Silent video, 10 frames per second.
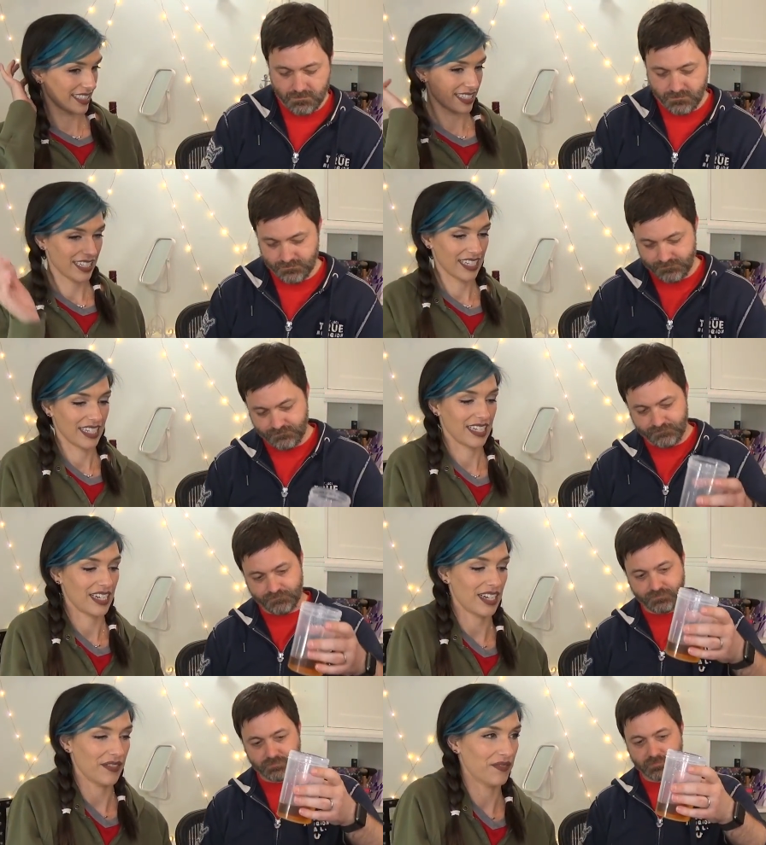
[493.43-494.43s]
Speaker 1: All
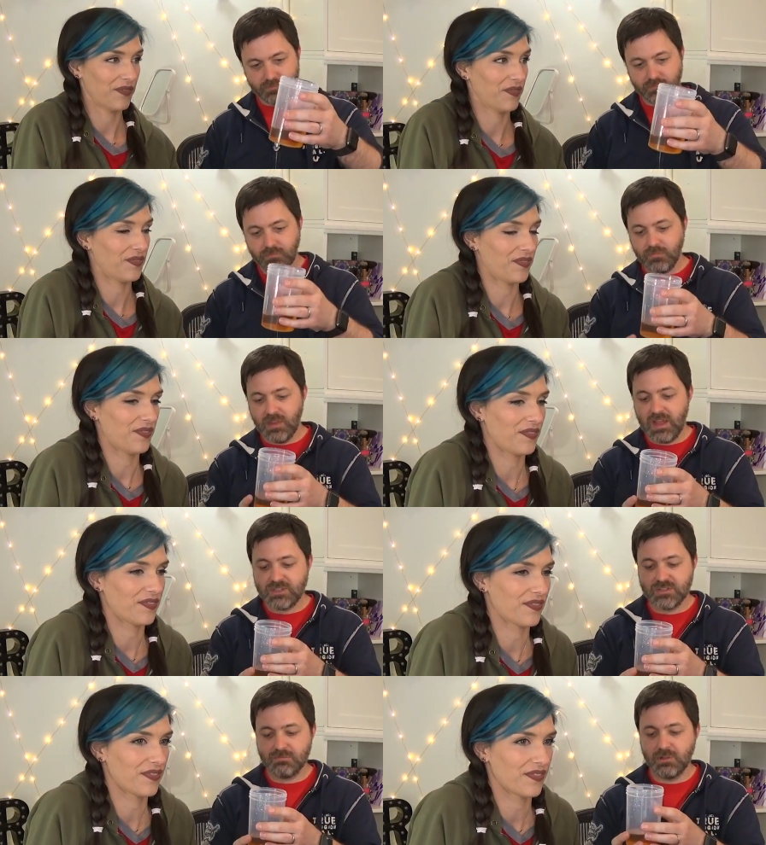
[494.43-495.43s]
right.
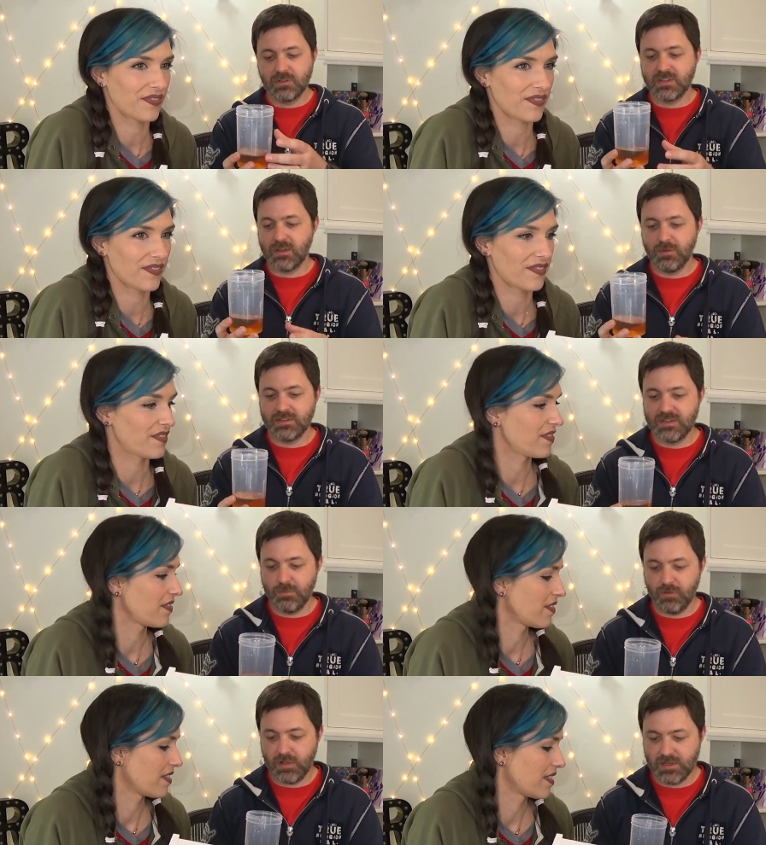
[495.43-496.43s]
That just looks like a big
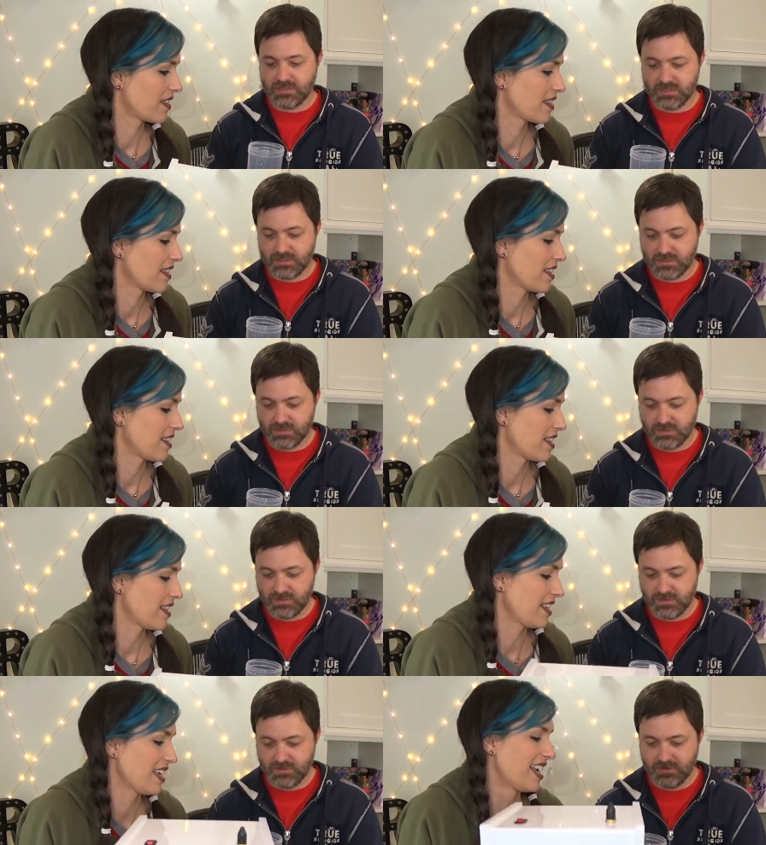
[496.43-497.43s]
sample glass, doesn't
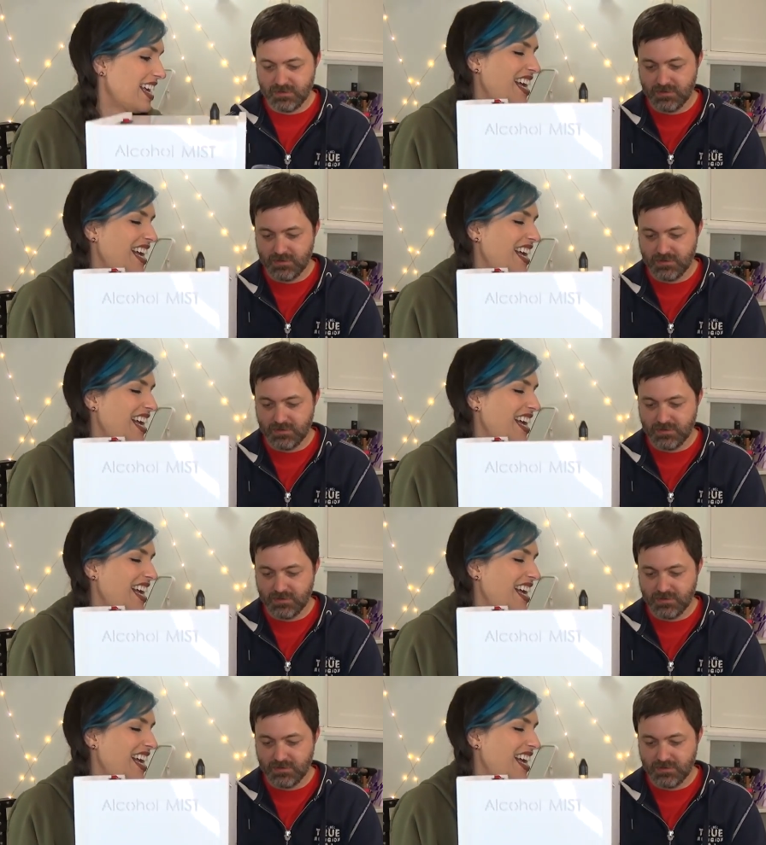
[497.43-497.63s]
it?